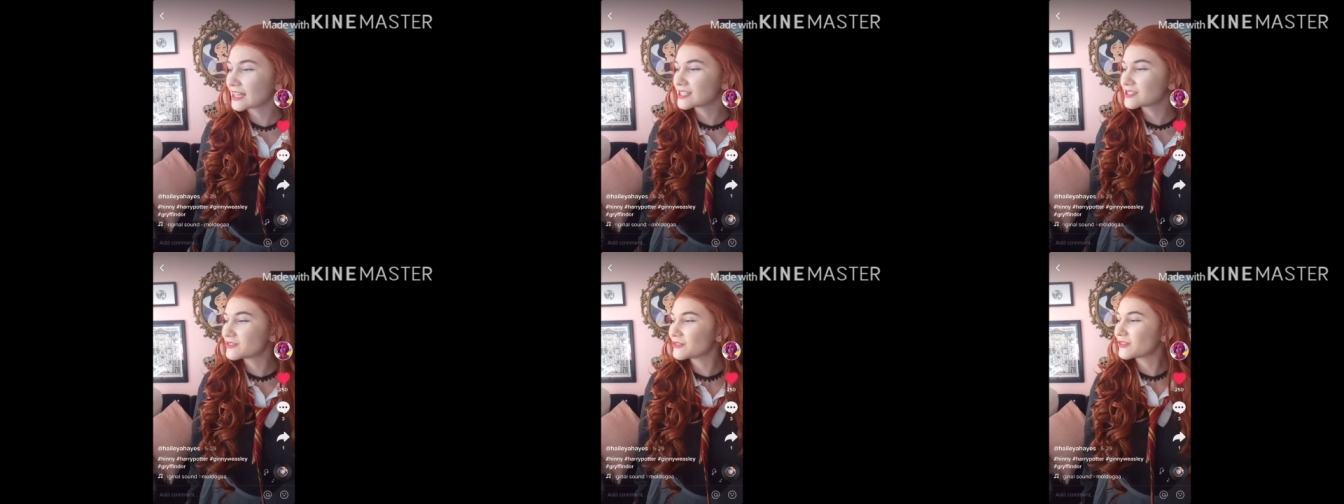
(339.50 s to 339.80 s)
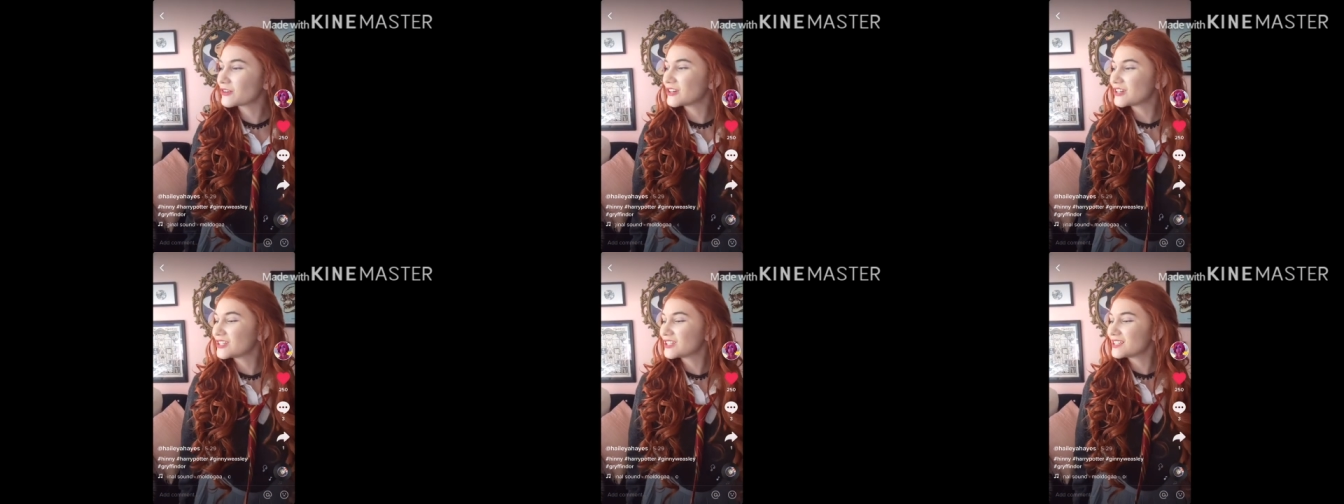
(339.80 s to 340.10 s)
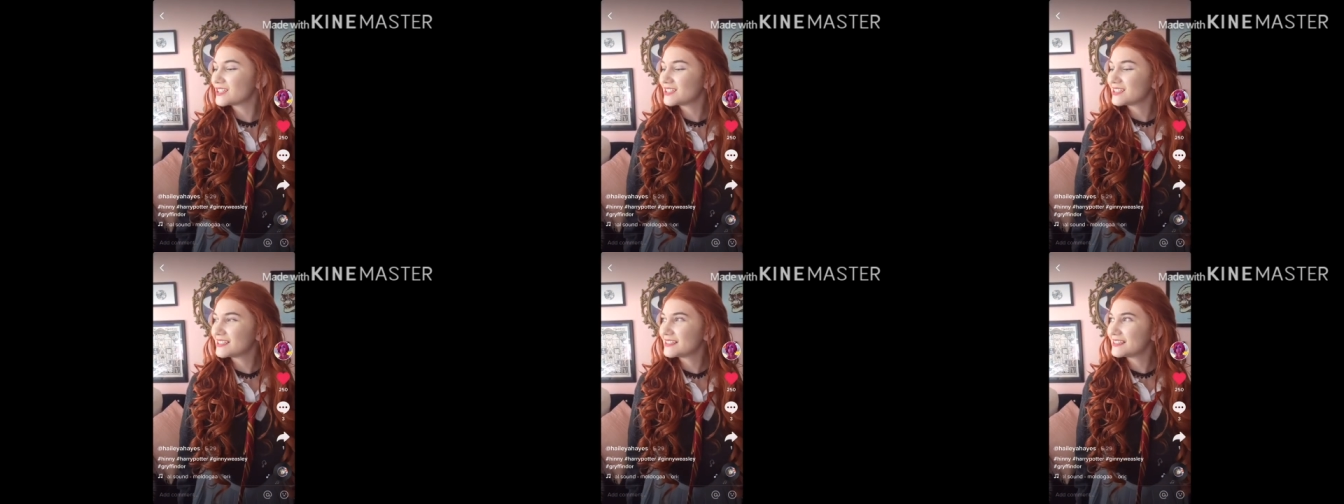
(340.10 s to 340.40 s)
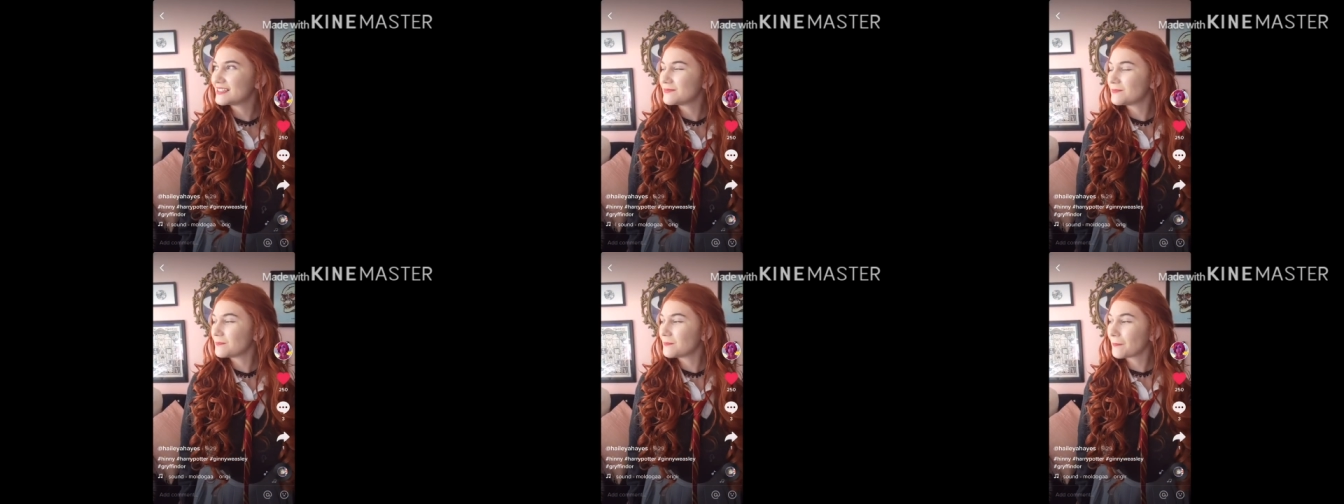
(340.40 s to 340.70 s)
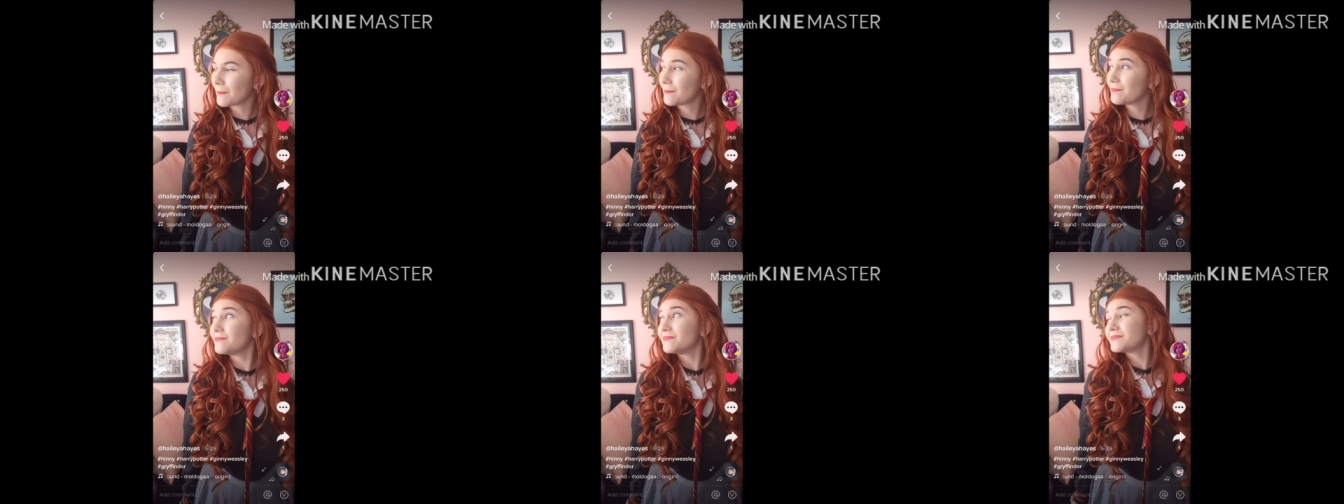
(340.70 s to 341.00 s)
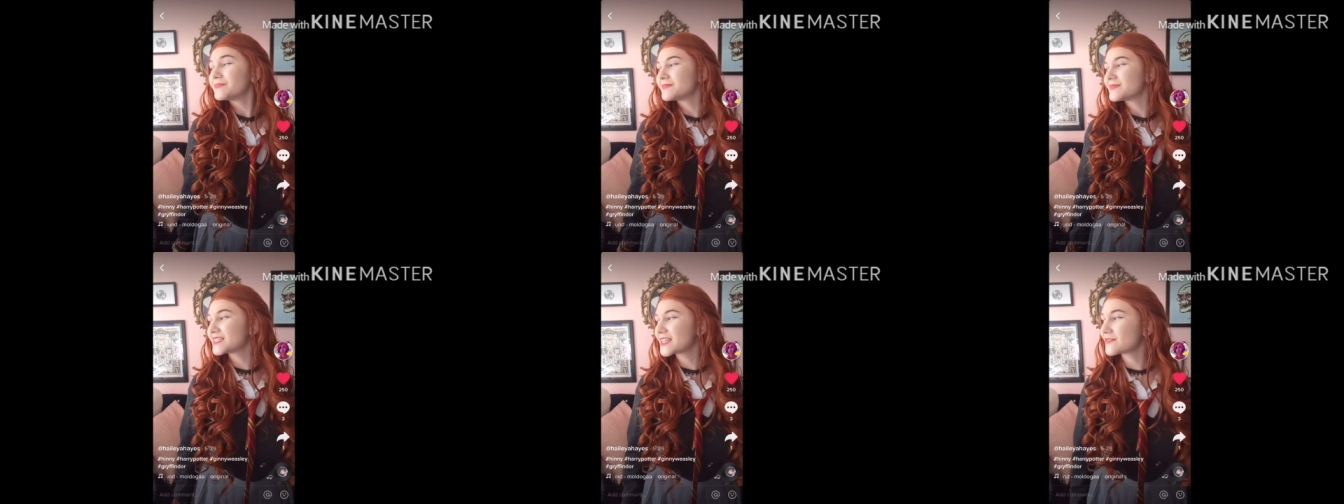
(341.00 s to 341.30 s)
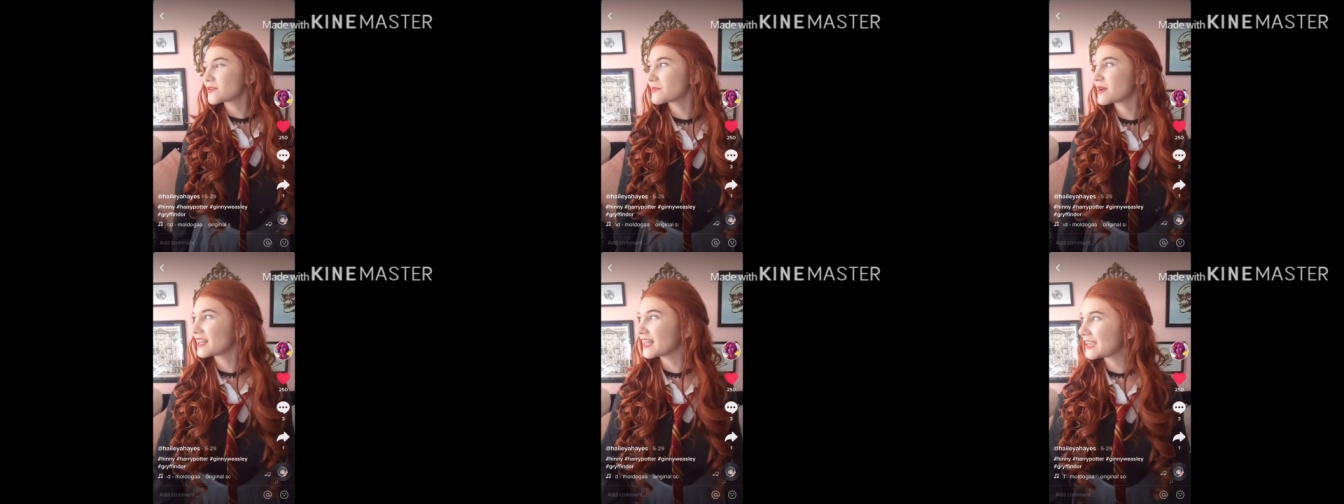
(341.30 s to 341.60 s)
that's for
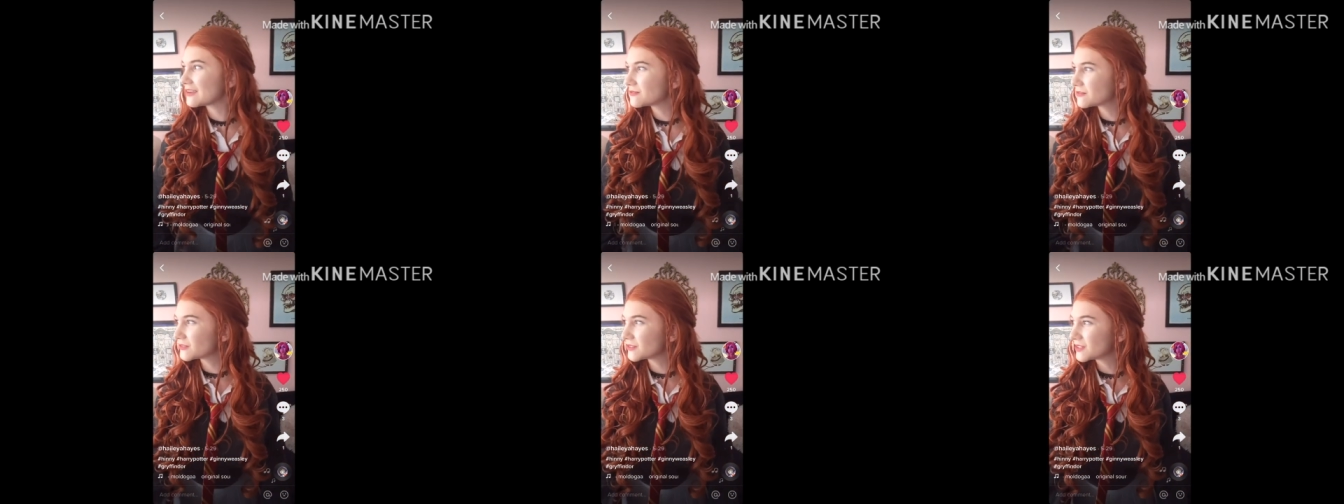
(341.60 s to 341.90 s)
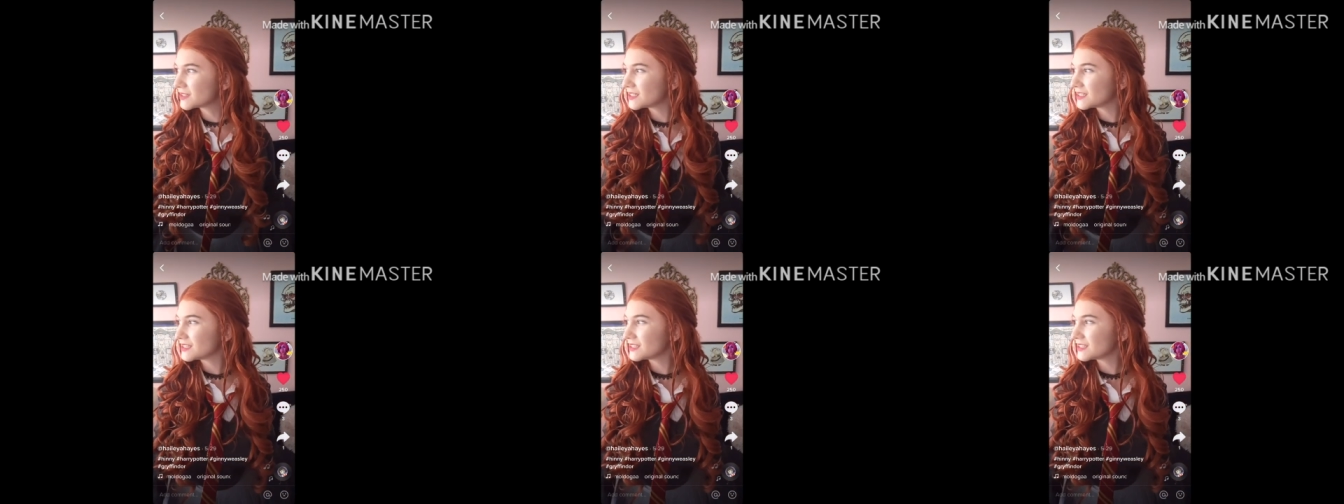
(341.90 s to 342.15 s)
saving my life.